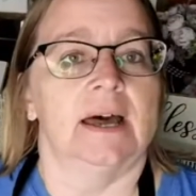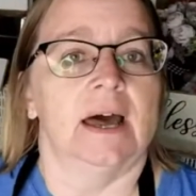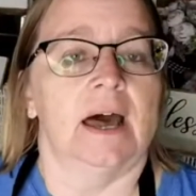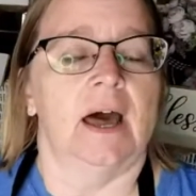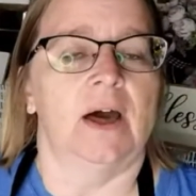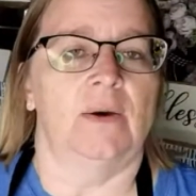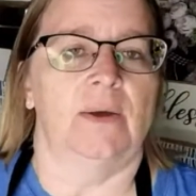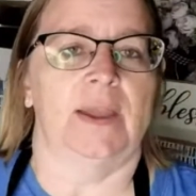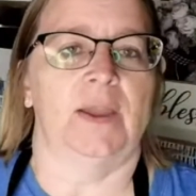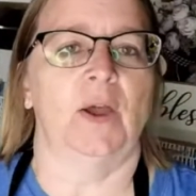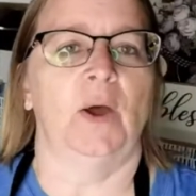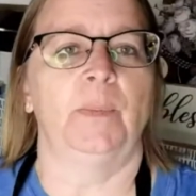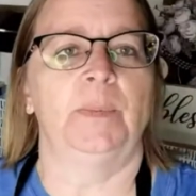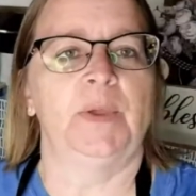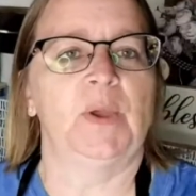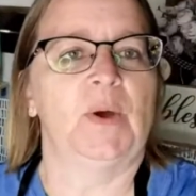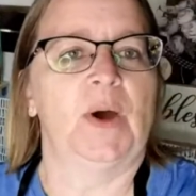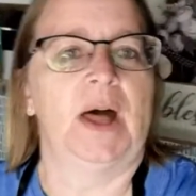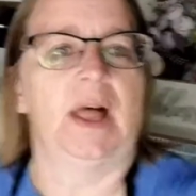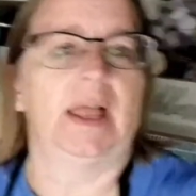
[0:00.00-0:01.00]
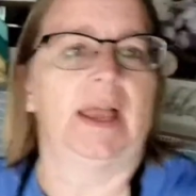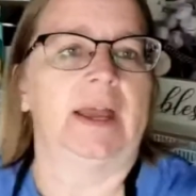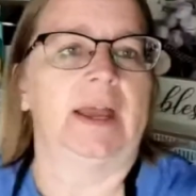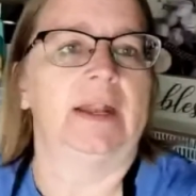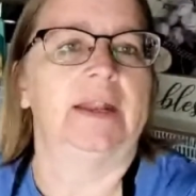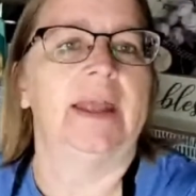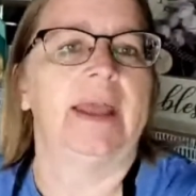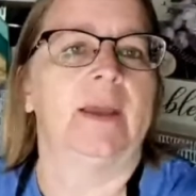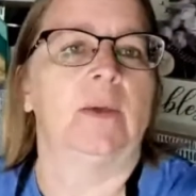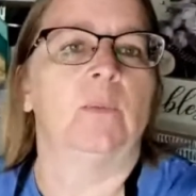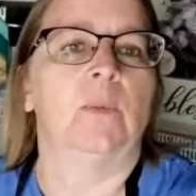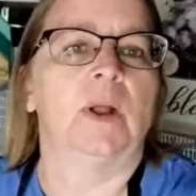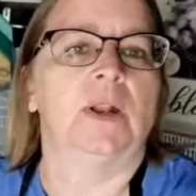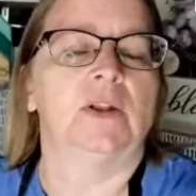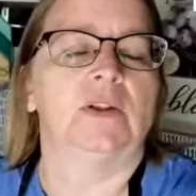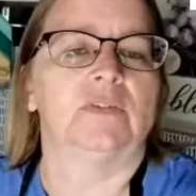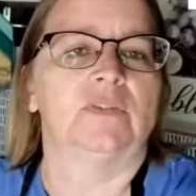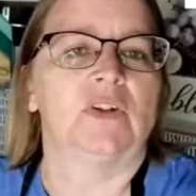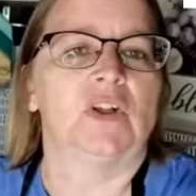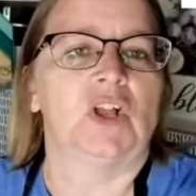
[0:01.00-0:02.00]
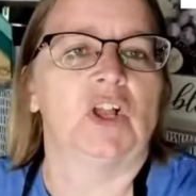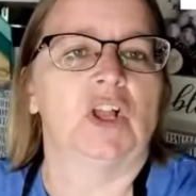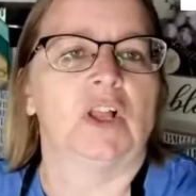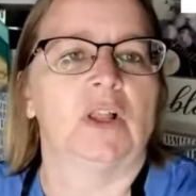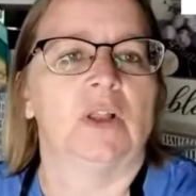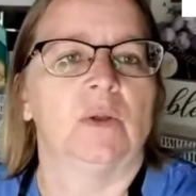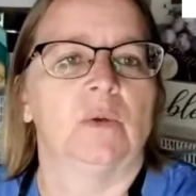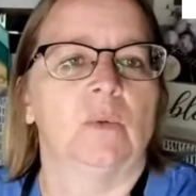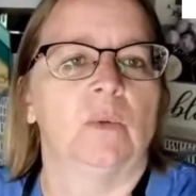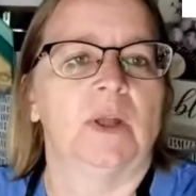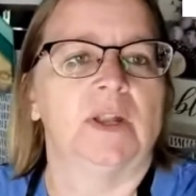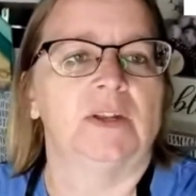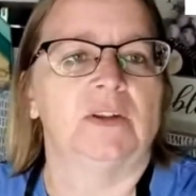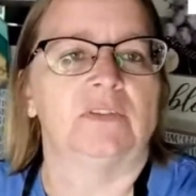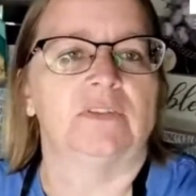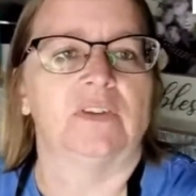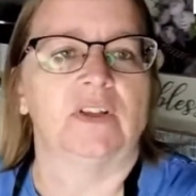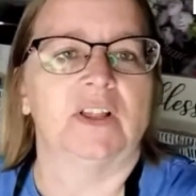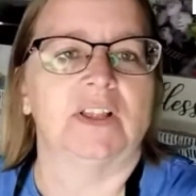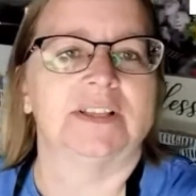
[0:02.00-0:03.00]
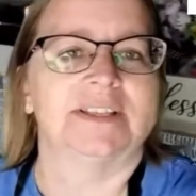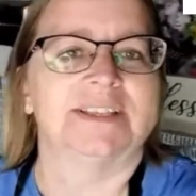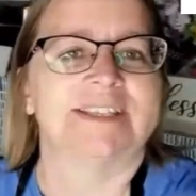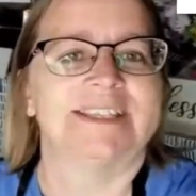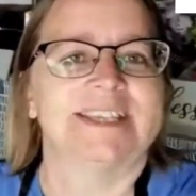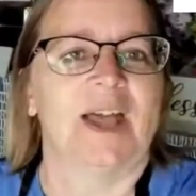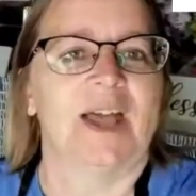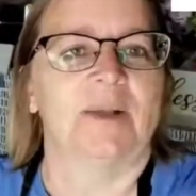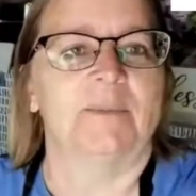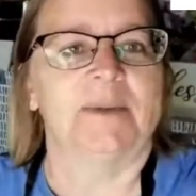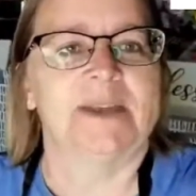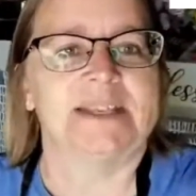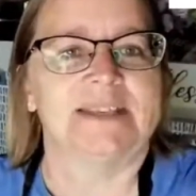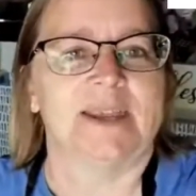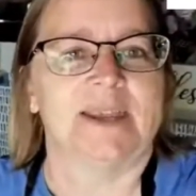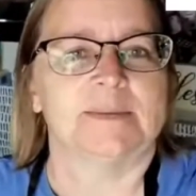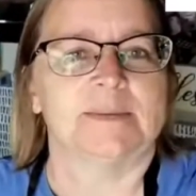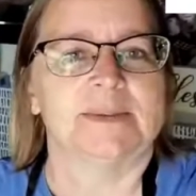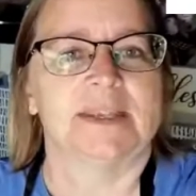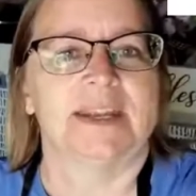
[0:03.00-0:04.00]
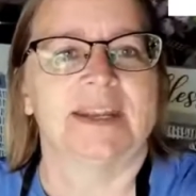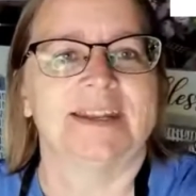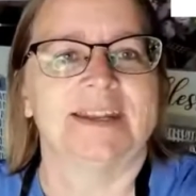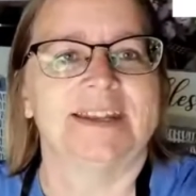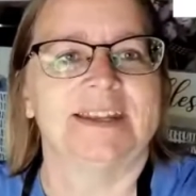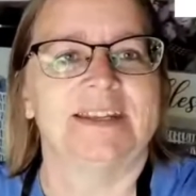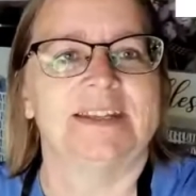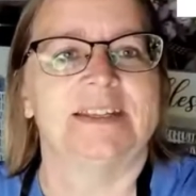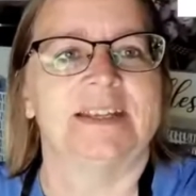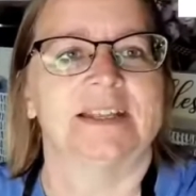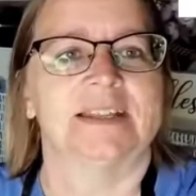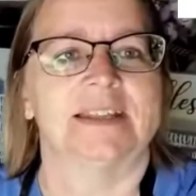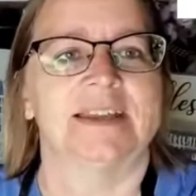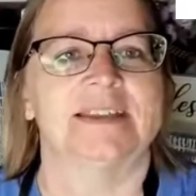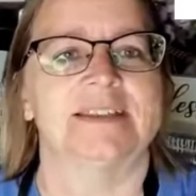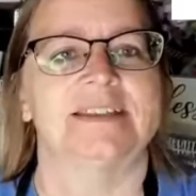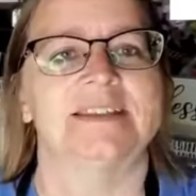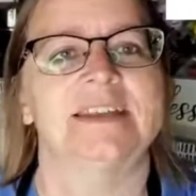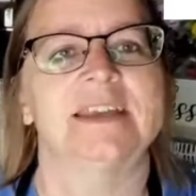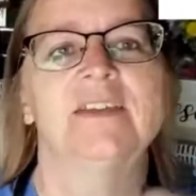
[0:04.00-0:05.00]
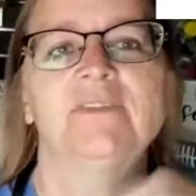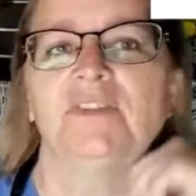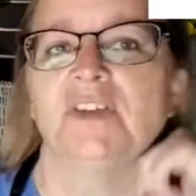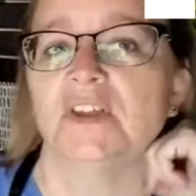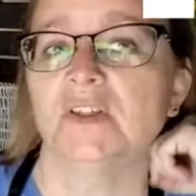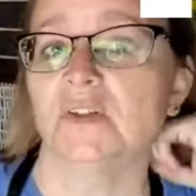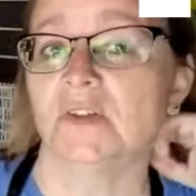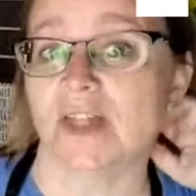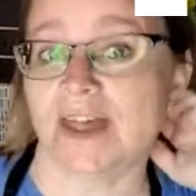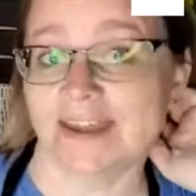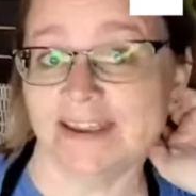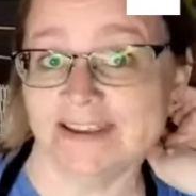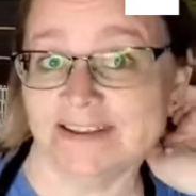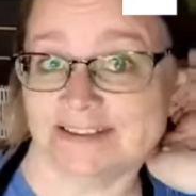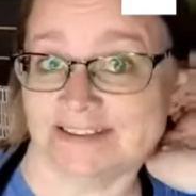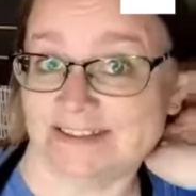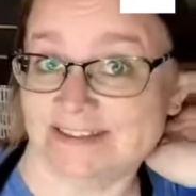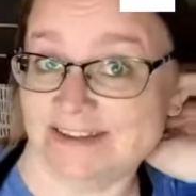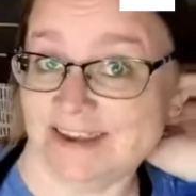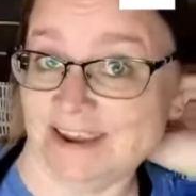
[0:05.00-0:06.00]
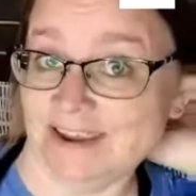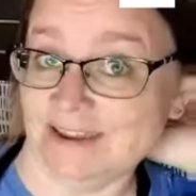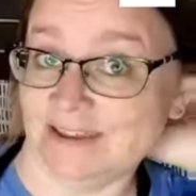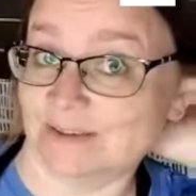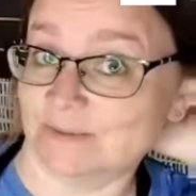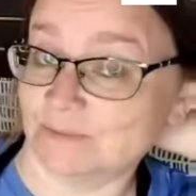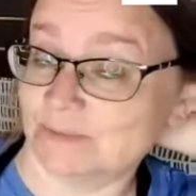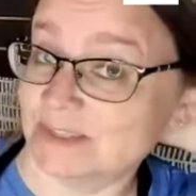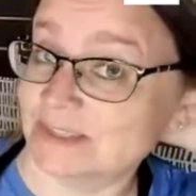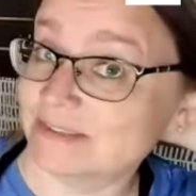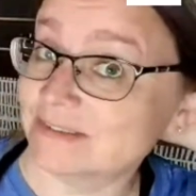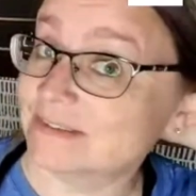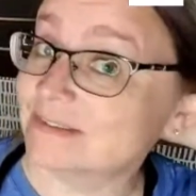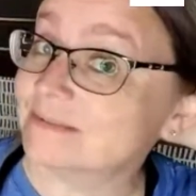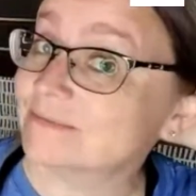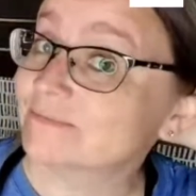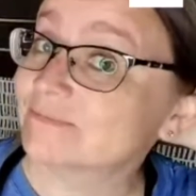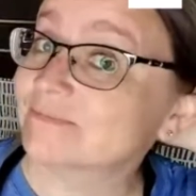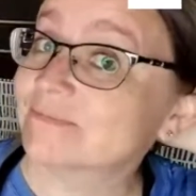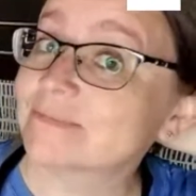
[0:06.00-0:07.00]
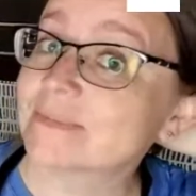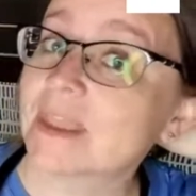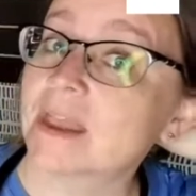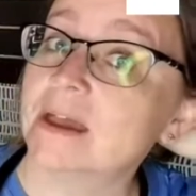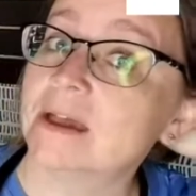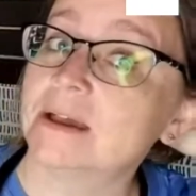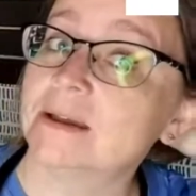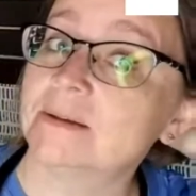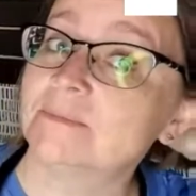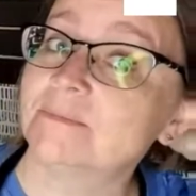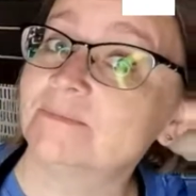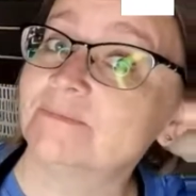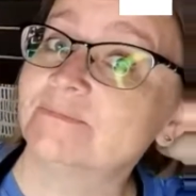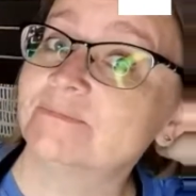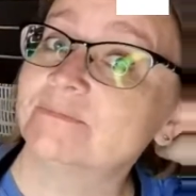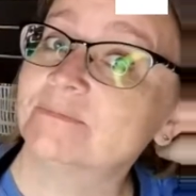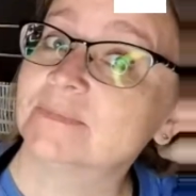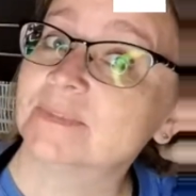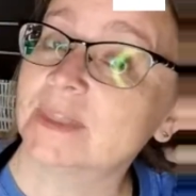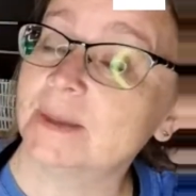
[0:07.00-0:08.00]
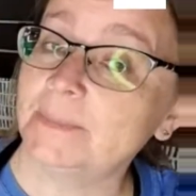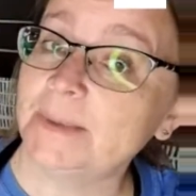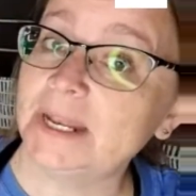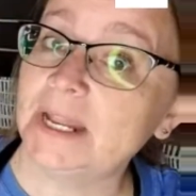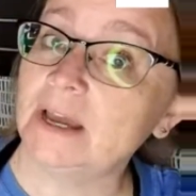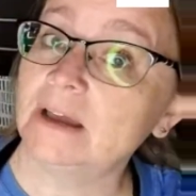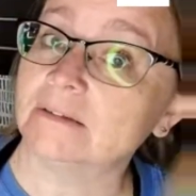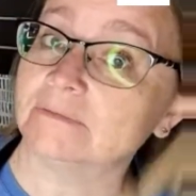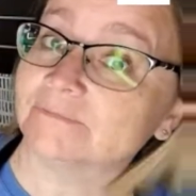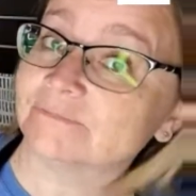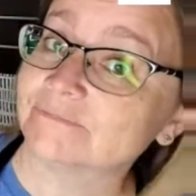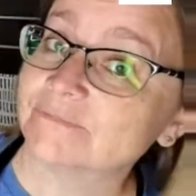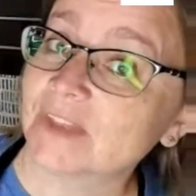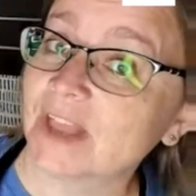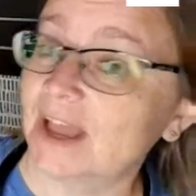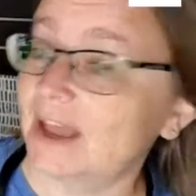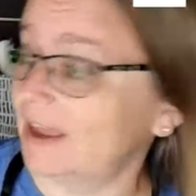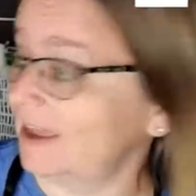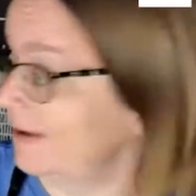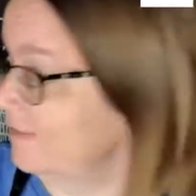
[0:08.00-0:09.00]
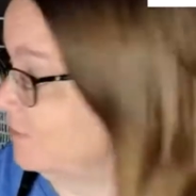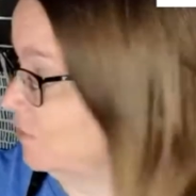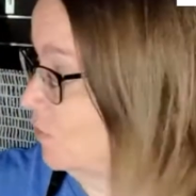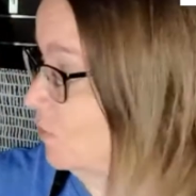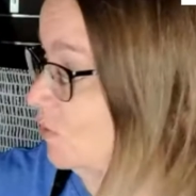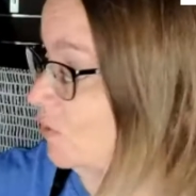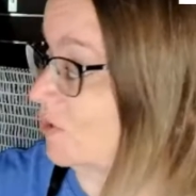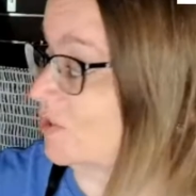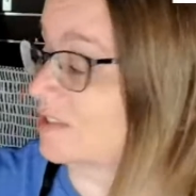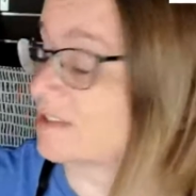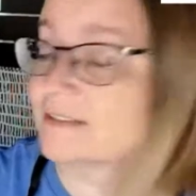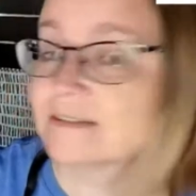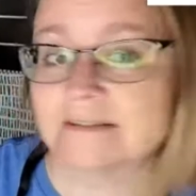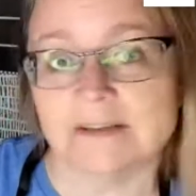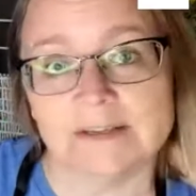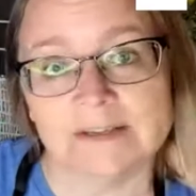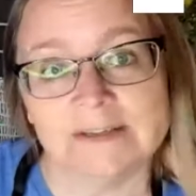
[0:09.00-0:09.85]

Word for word: Oh, I hope you all had a wonderful, wonderful. See all my stamps that I need to list. If you like stamps, um, let me know. I have oodles.